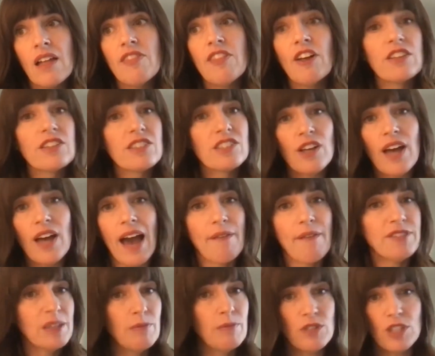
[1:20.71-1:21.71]
they'll still
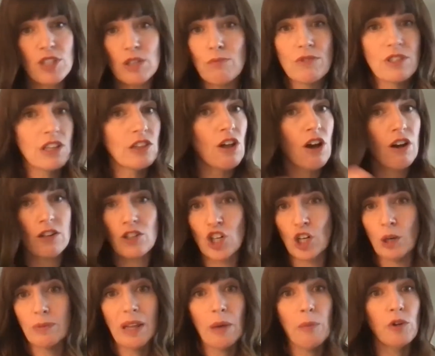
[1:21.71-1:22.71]
have symptoms
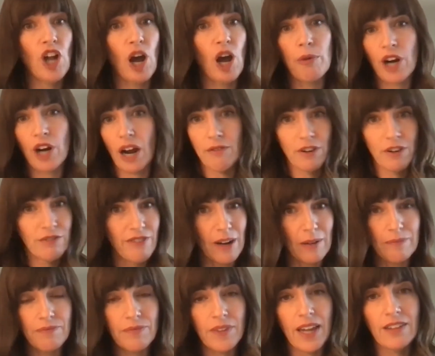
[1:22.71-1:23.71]
long-term they will not recover from.